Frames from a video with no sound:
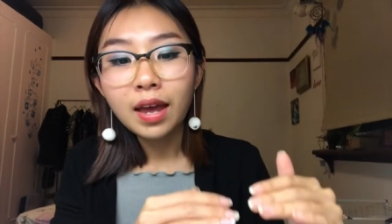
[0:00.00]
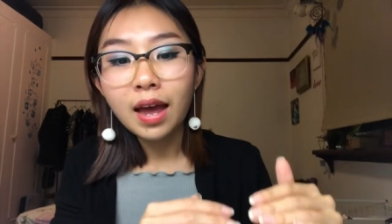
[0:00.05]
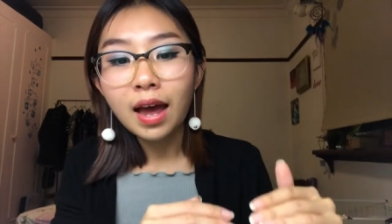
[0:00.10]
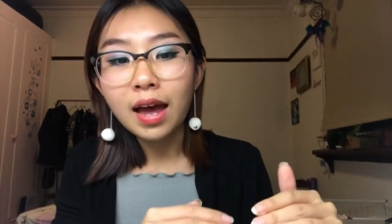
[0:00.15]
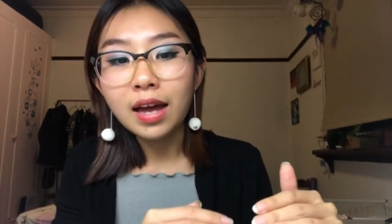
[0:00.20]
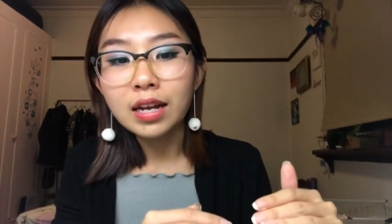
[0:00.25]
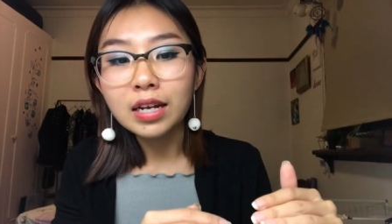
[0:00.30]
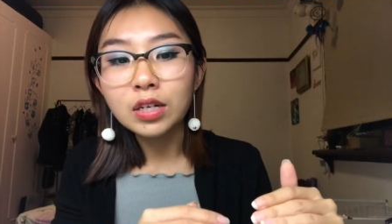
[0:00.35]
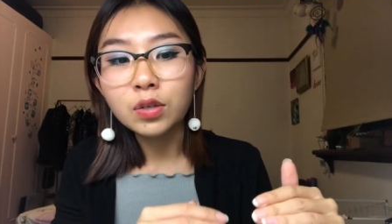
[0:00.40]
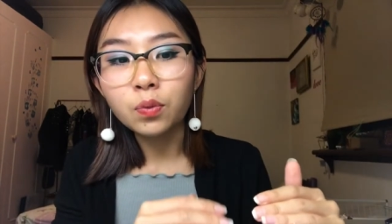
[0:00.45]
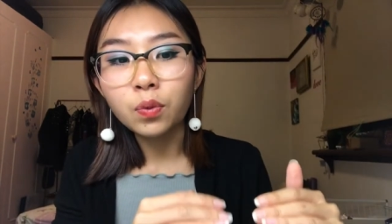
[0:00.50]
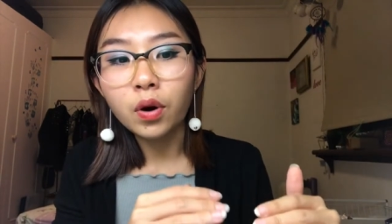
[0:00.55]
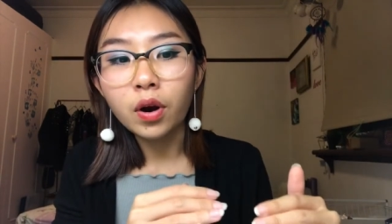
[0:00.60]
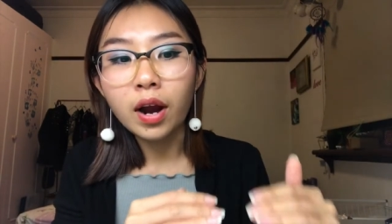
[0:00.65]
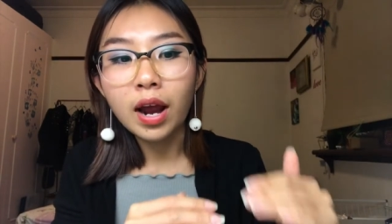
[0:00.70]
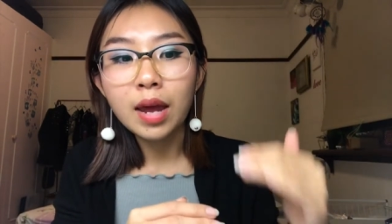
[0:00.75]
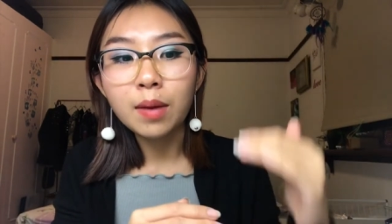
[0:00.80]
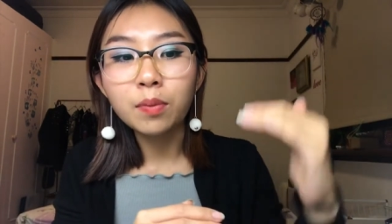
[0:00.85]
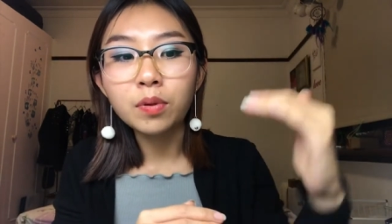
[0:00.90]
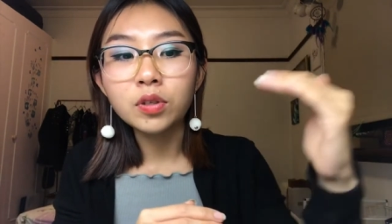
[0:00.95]
and we're
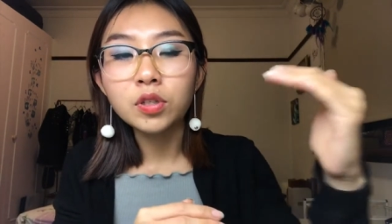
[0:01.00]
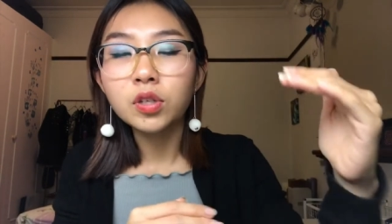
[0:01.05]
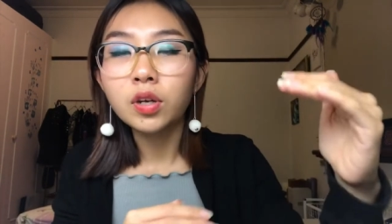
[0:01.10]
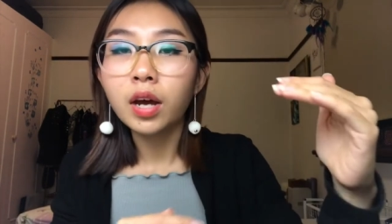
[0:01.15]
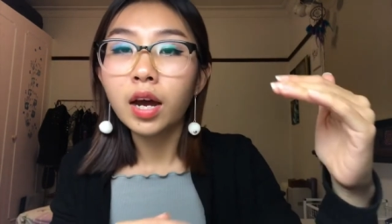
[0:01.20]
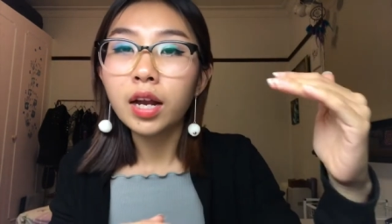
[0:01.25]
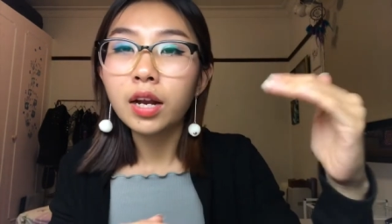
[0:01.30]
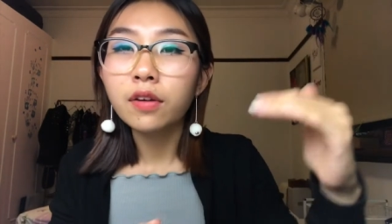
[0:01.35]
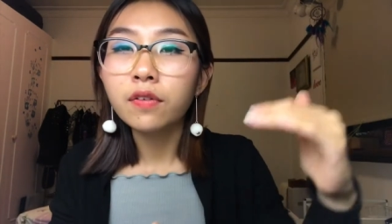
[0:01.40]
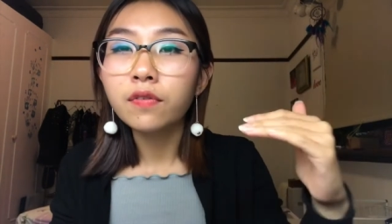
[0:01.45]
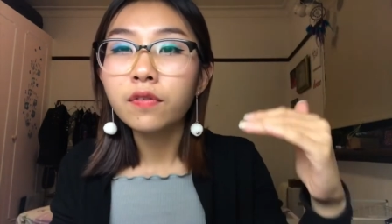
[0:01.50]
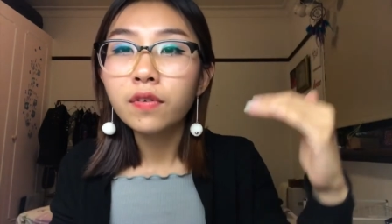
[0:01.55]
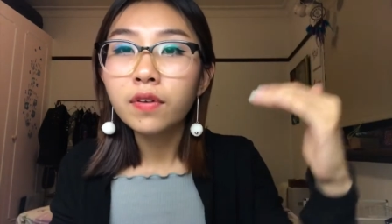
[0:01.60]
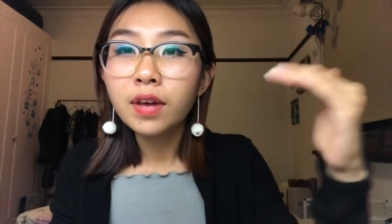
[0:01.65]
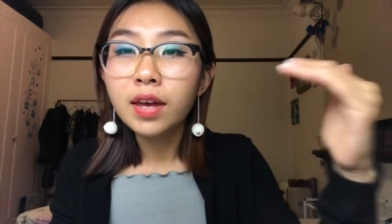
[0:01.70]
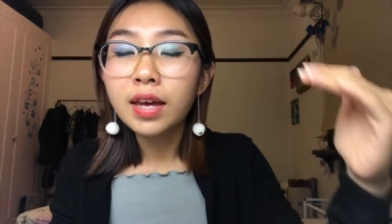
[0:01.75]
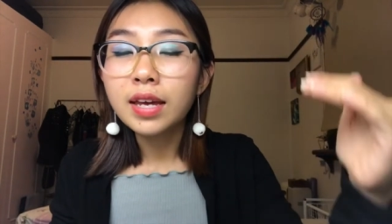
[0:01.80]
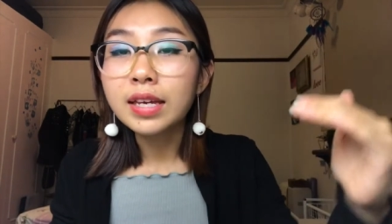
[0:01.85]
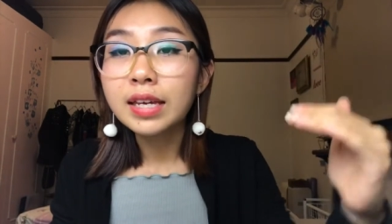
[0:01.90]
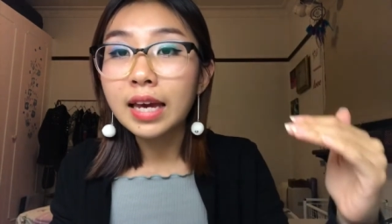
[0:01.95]
able to kind of
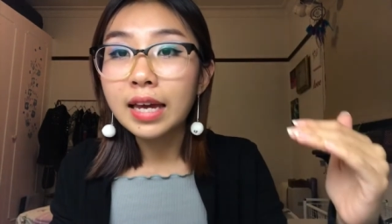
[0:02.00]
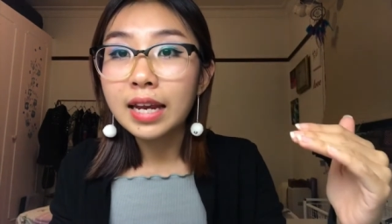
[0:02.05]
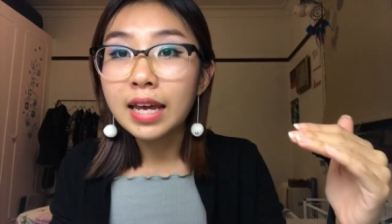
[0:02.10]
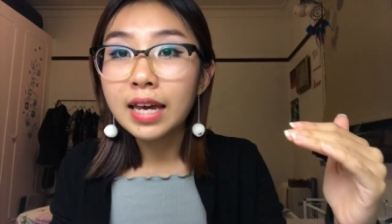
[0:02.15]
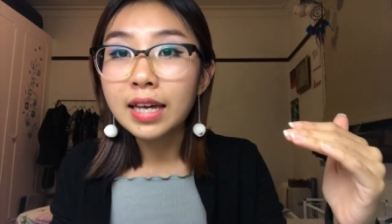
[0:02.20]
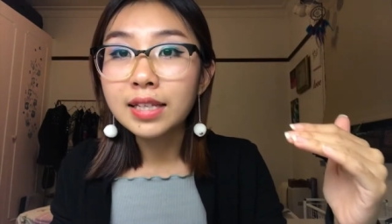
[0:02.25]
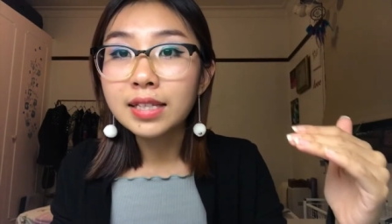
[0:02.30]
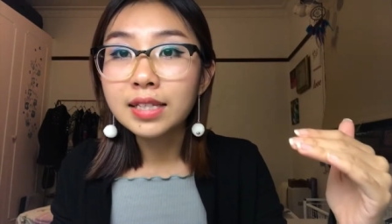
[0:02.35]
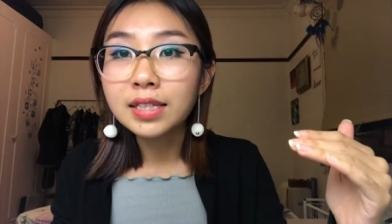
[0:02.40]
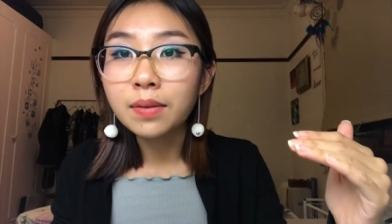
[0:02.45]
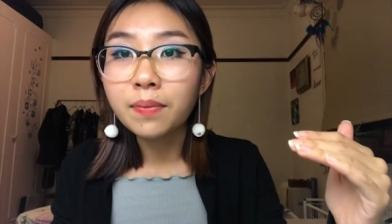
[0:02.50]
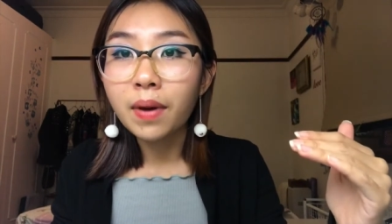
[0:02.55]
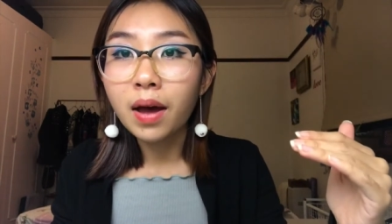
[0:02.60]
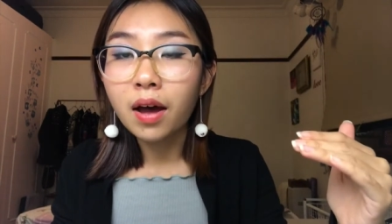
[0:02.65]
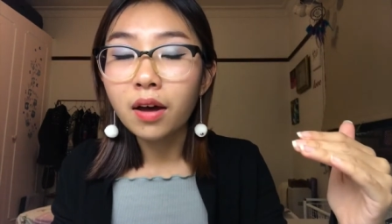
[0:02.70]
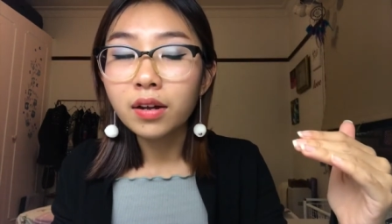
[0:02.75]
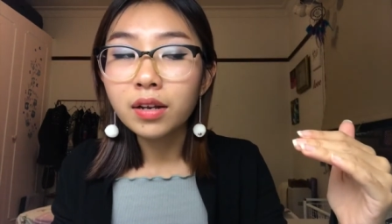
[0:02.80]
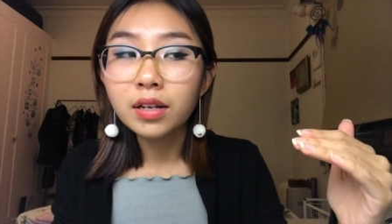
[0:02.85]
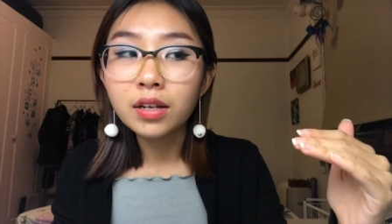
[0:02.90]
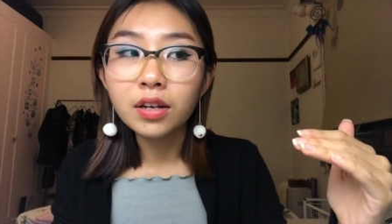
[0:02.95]
get hints
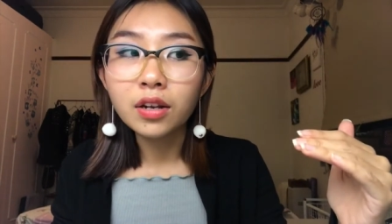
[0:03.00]
about,